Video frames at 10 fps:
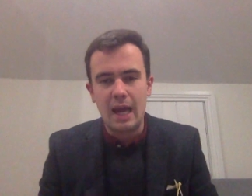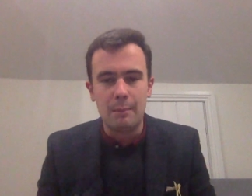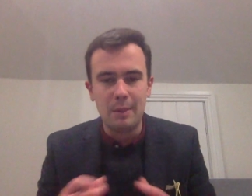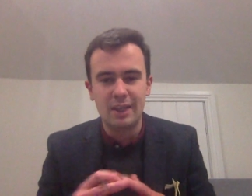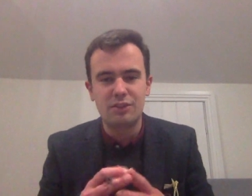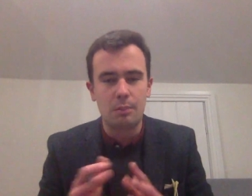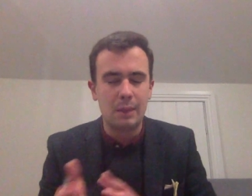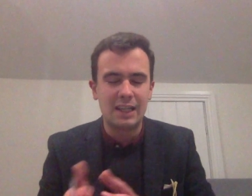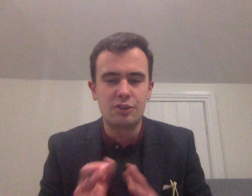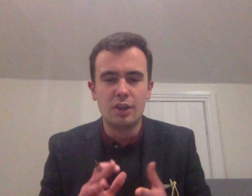uh, mix and
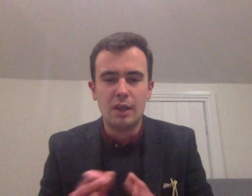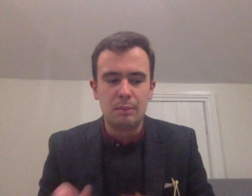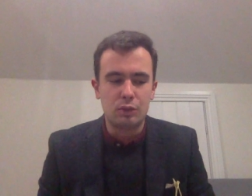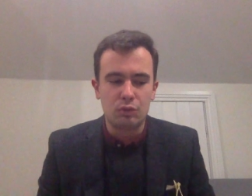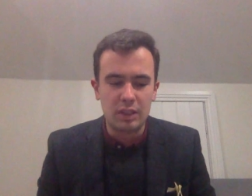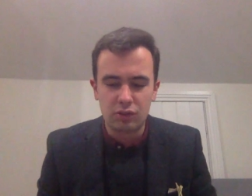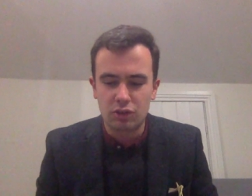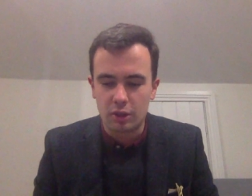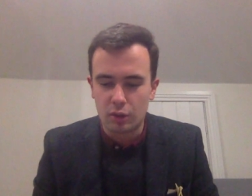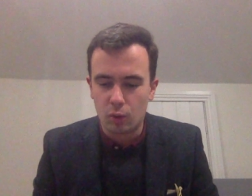match between
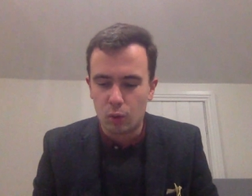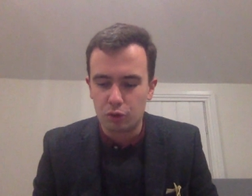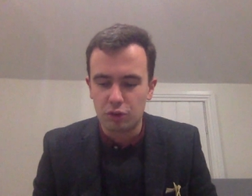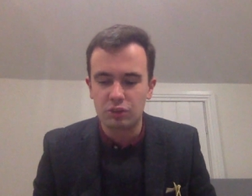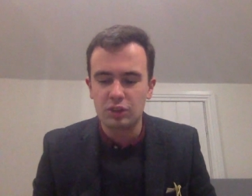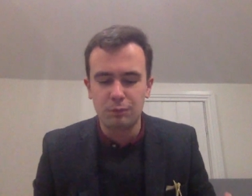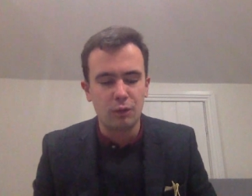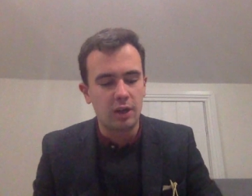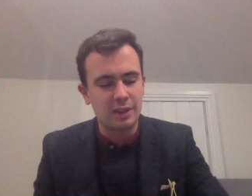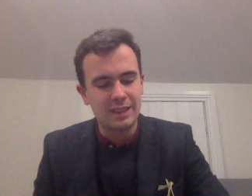certain horses. This
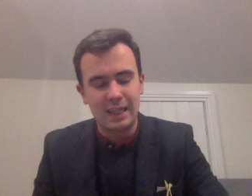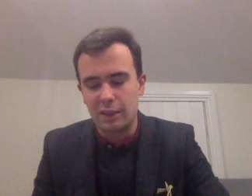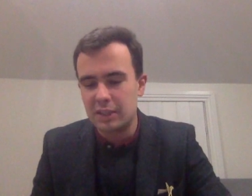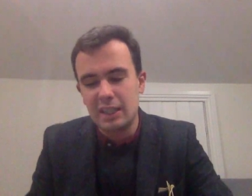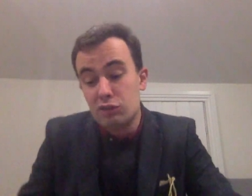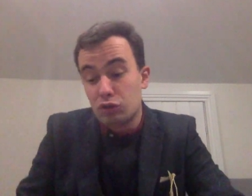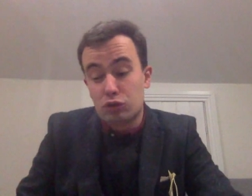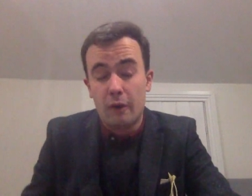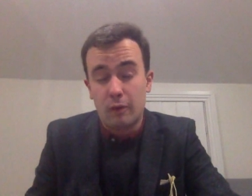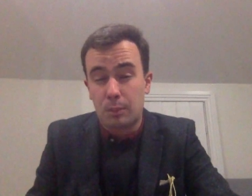fire attack, I think he's just
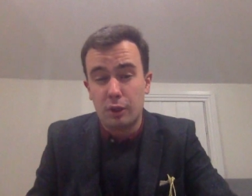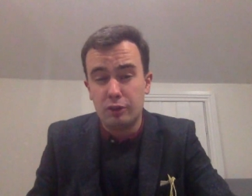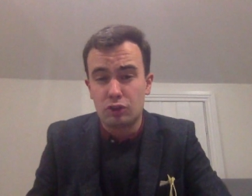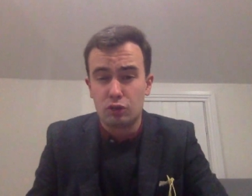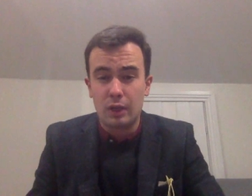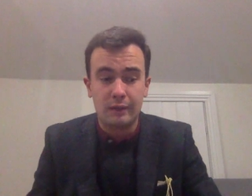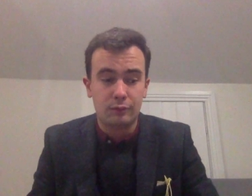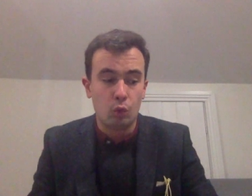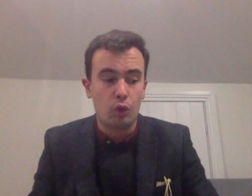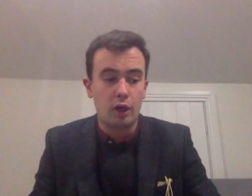overpriced at 12
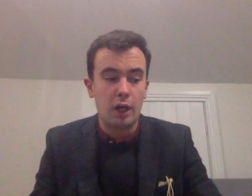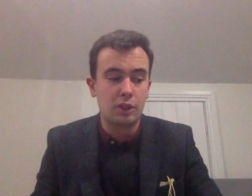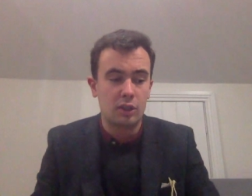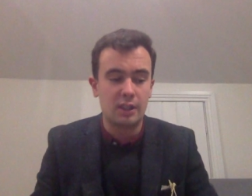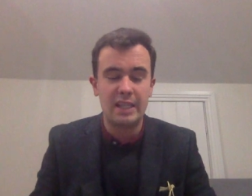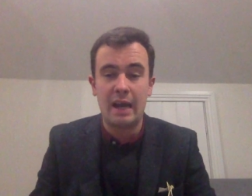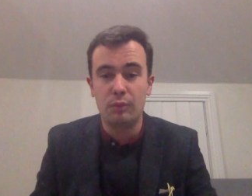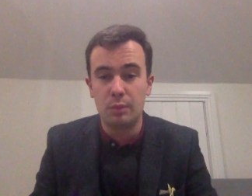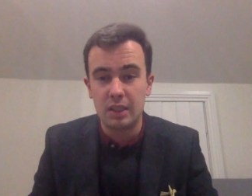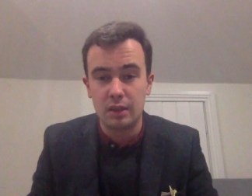to 1. I'd currently have
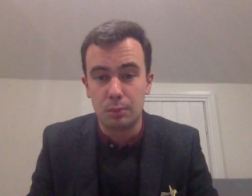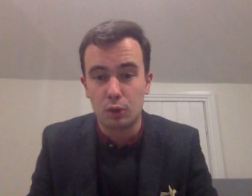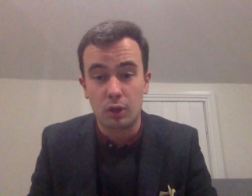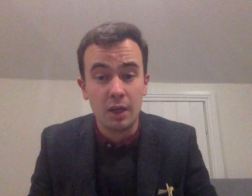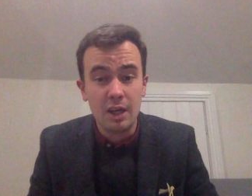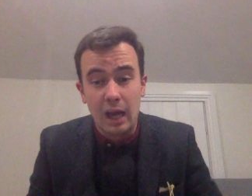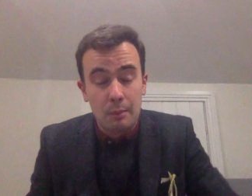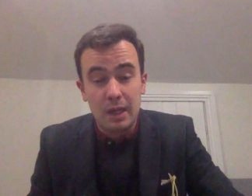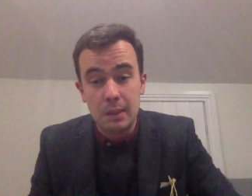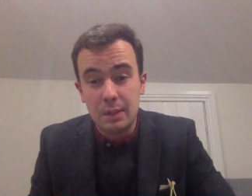him in the book
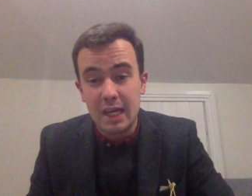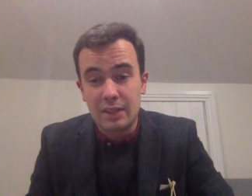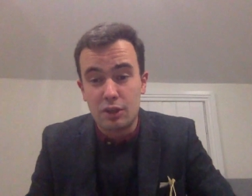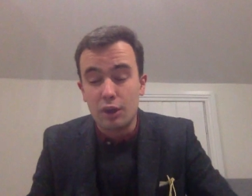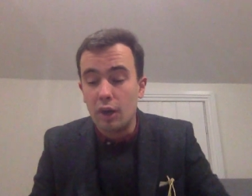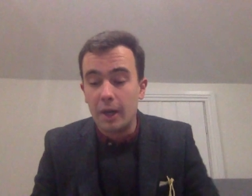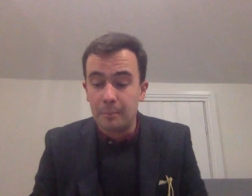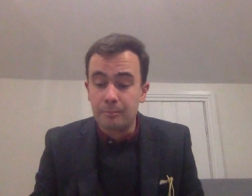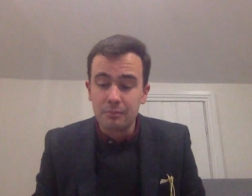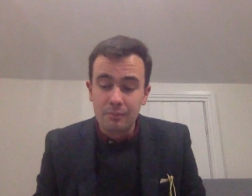at maybe 8 or
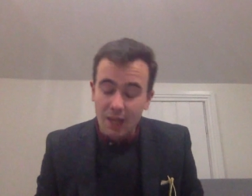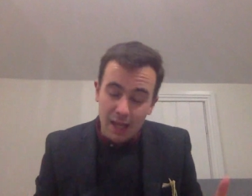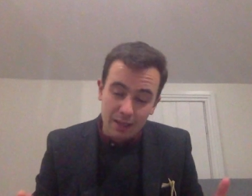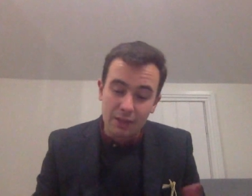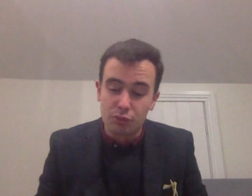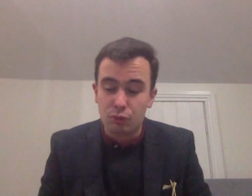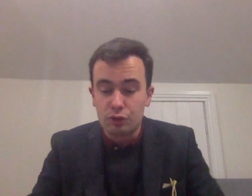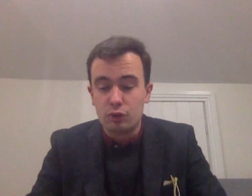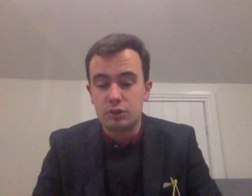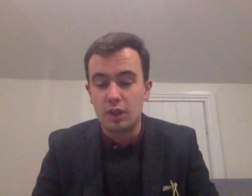9. And as a
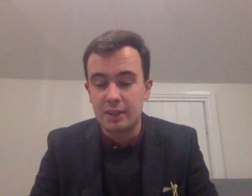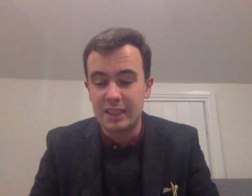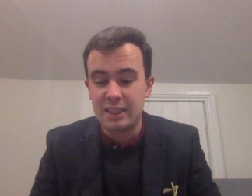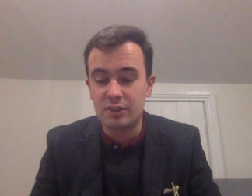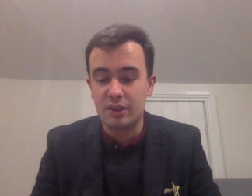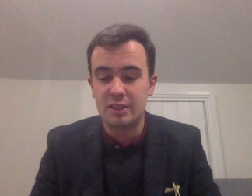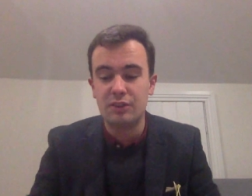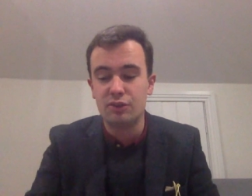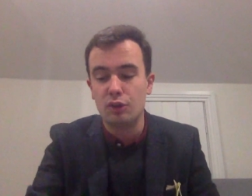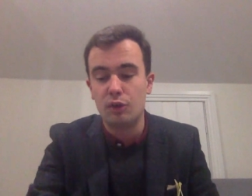result, I think he's a
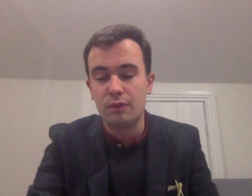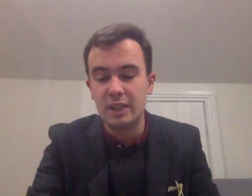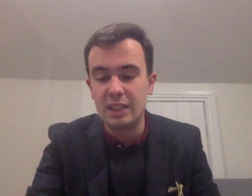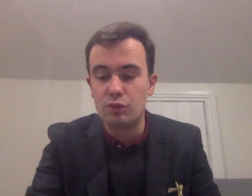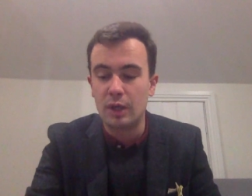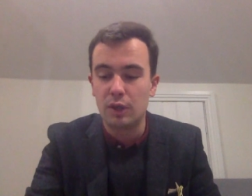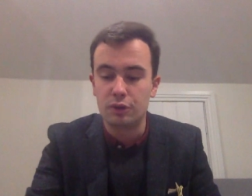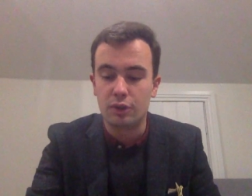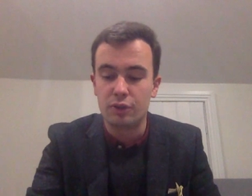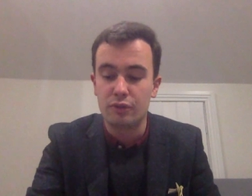decent enough each way
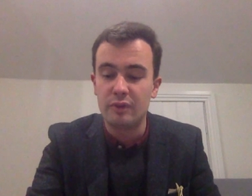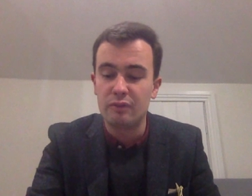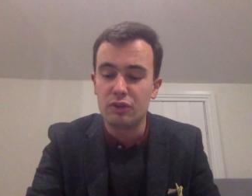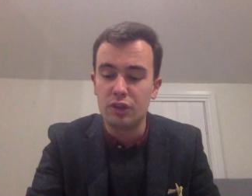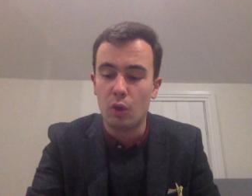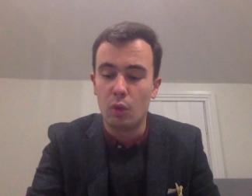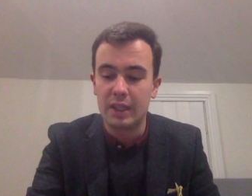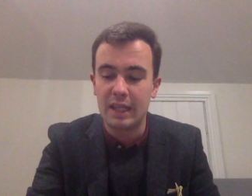alternative if you don't want to